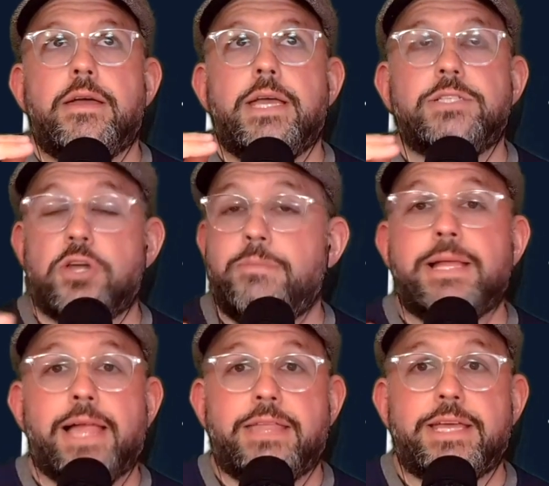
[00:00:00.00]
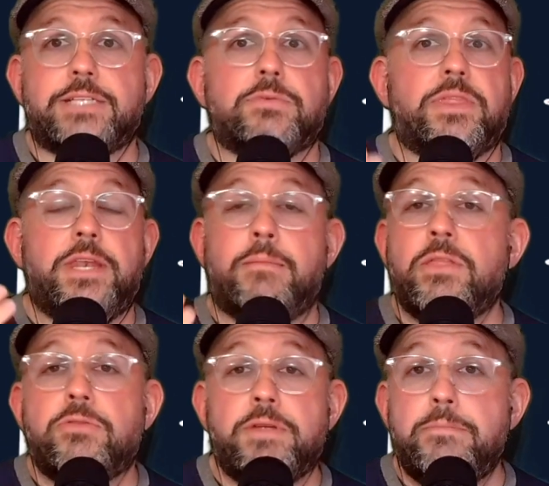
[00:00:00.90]
is going to be like this with the number
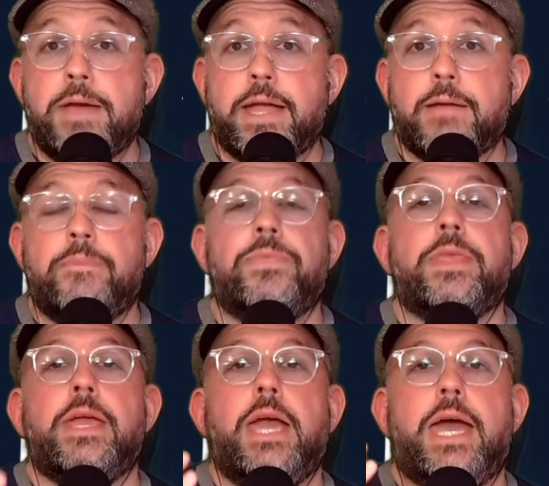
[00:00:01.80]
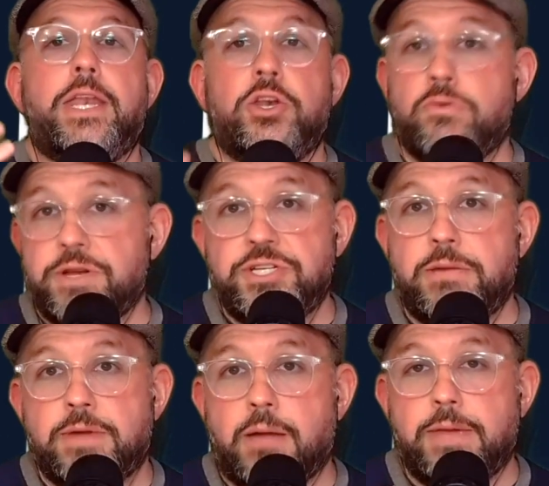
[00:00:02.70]
three pick and a new
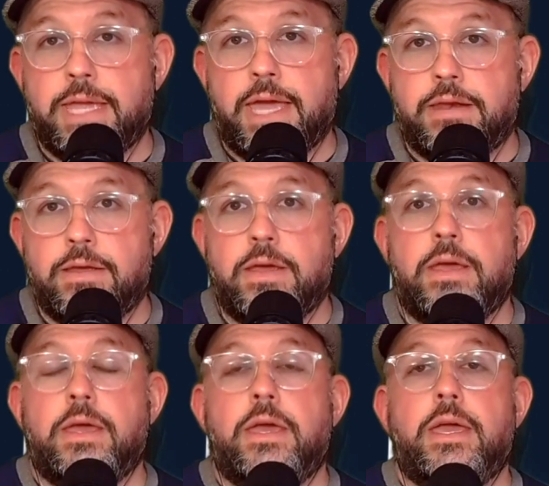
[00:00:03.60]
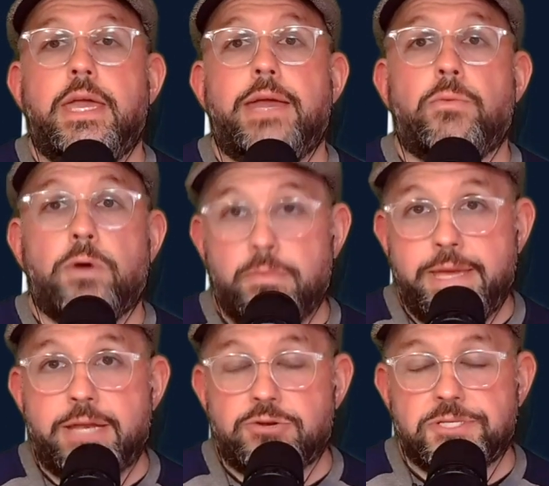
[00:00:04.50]
regime coming in. It will
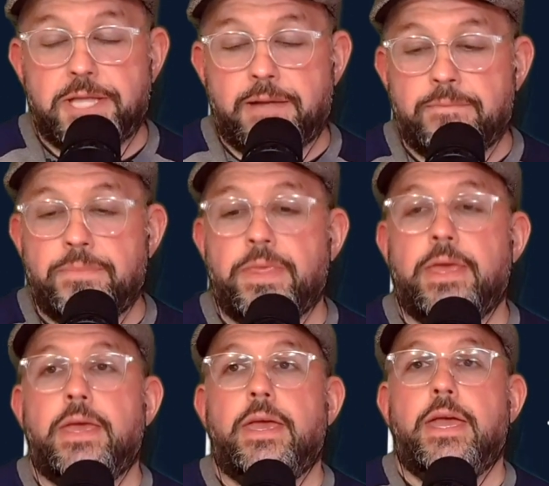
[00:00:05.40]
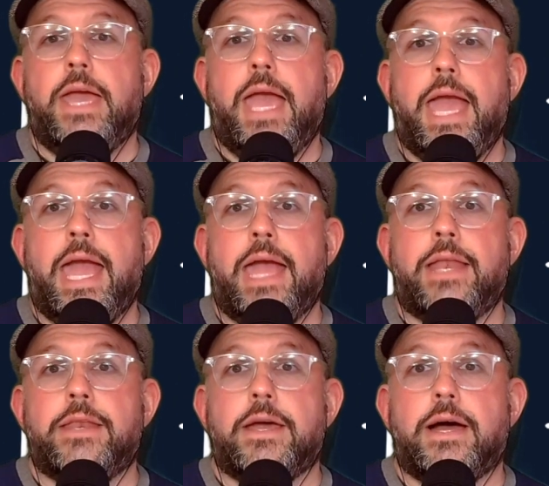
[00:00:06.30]
be interesting,
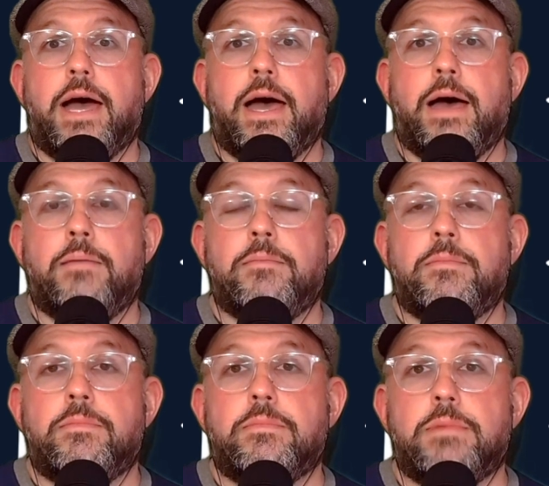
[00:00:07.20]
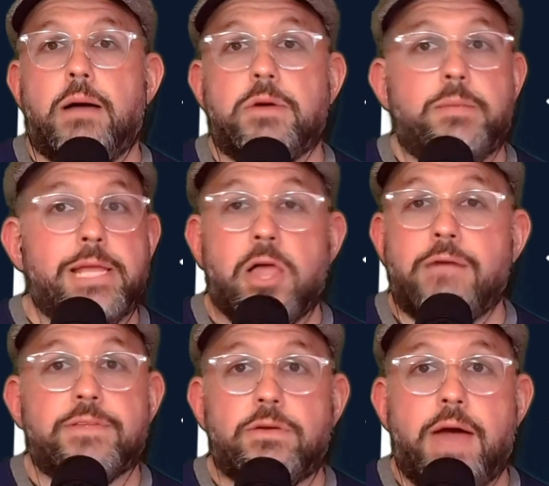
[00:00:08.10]
and um, I'm going to be along
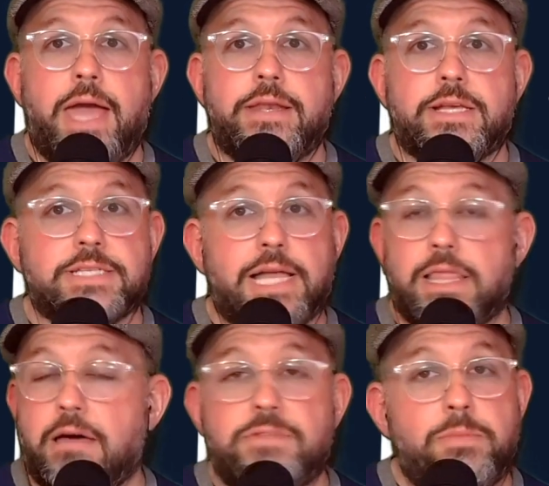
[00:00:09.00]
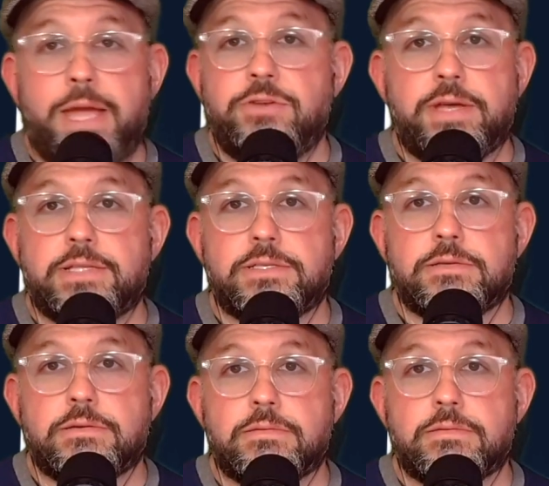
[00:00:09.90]
for the ride because I love the Patriots.